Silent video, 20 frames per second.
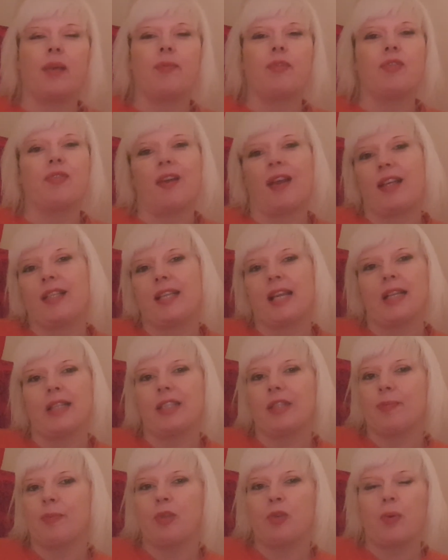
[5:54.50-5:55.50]
very
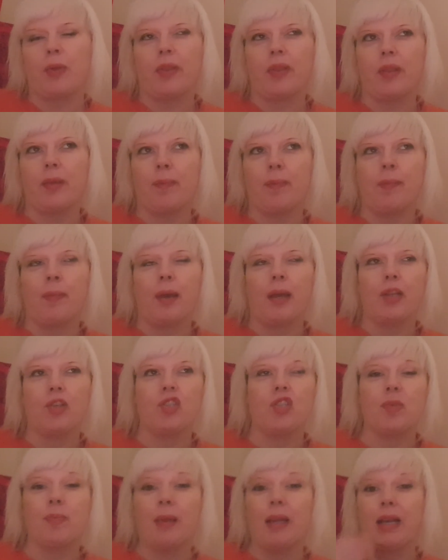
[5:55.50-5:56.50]
tense between them, and
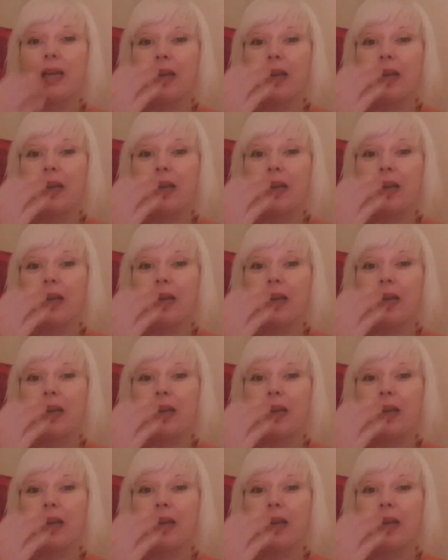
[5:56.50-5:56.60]
she made